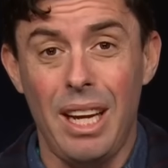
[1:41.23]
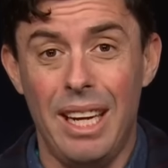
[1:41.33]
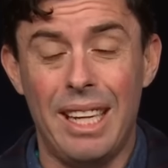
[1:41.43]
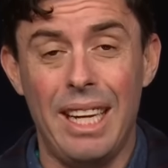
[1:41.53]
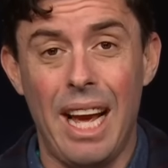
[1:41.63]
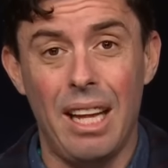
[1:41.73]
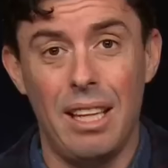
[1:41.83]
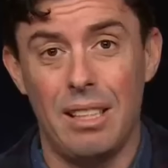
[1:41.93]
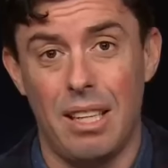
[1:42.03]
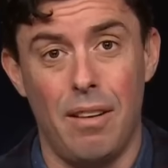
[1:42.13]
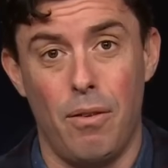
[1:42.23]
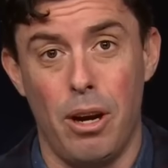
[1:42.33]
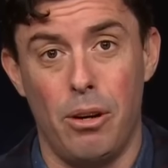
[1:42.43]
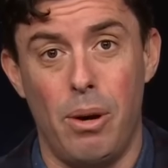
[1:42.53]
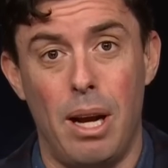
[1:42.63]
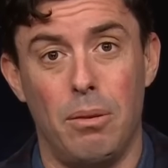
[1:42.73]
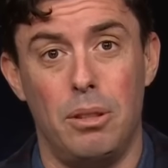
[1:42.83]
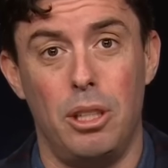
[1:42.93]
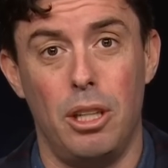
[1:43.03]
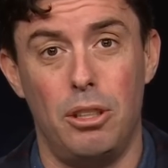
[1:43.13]
Nikki Haley is kind of running around
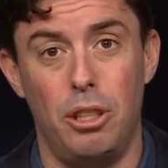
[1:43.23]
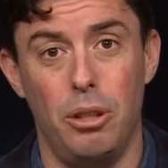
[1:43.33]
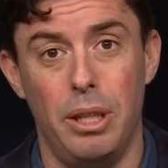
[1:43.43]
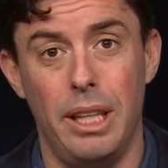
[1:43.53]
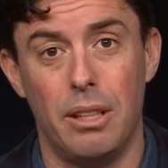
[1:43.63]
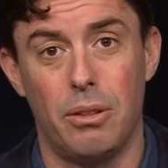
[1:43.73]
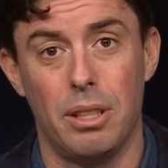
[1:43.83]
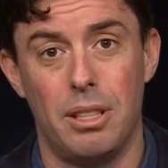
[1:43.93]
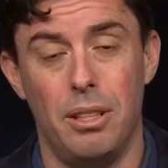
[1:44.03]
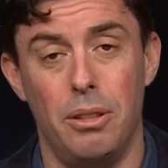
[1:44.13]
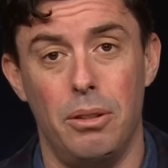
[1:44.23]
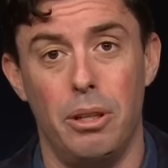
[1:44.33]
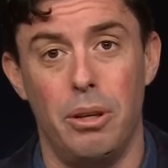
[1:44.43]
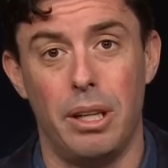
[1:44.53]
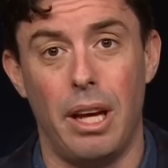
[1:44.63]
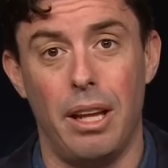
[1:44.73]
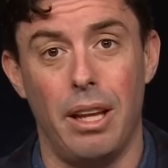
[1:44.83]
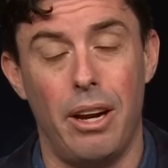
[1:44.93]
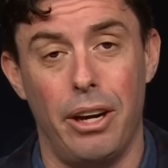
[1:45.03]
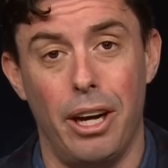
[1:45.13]
with Judge Judy and Chris Sununu and
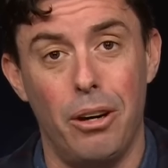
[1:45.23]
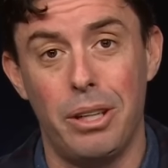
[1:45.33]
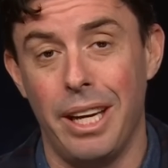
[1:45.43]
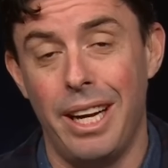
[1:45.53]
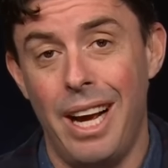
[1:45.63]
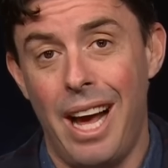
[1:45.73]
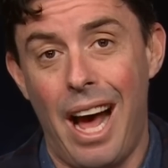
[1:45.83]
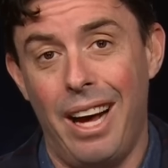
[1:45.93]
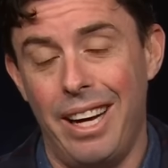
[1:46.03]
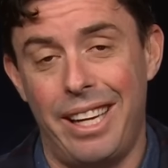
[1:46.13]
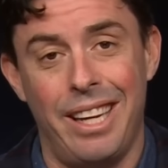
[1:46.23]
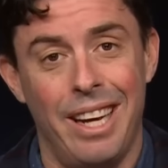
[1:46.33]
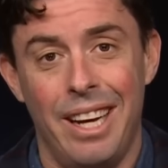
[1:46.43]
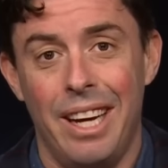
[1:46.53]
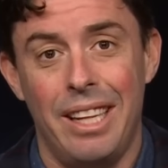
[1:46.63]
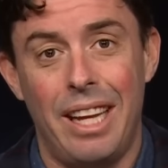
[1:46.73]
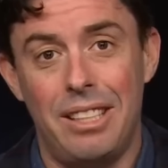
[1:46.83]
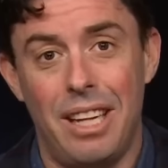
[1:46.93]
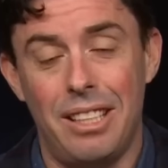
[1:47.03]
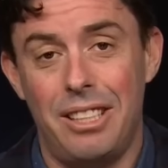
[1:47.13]
Larry Hogan. Like,
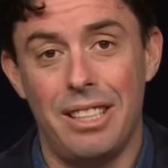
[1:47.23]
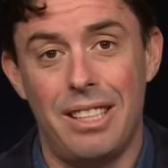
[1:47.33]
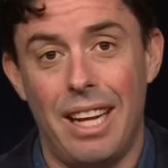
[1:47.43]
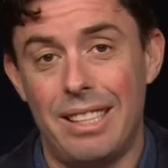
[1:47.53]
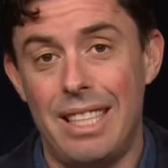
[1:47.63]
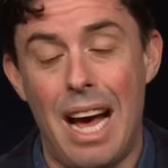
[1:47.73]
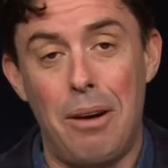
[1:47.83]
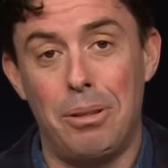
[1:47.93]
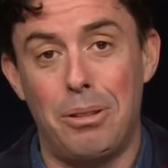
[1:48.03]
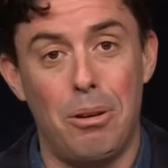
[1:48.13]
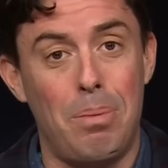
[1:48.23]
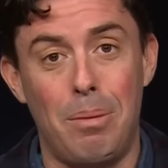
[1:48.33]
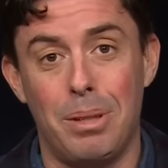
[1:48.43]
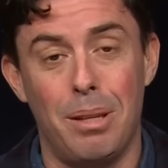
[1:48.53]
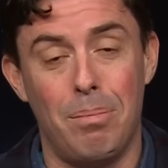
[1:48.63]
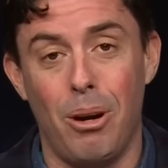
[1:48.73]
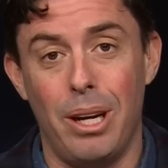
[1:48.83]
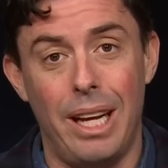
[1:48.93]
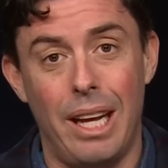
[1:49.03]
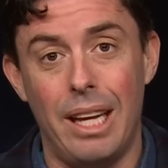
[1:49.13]
that's not what the Republican
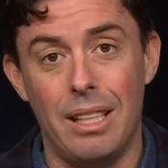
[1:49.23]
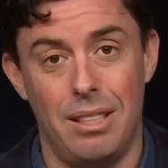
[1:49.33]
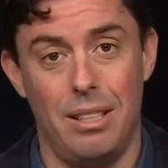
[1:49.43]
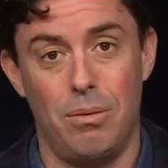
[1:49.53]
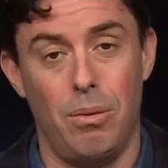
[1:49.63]
Party is in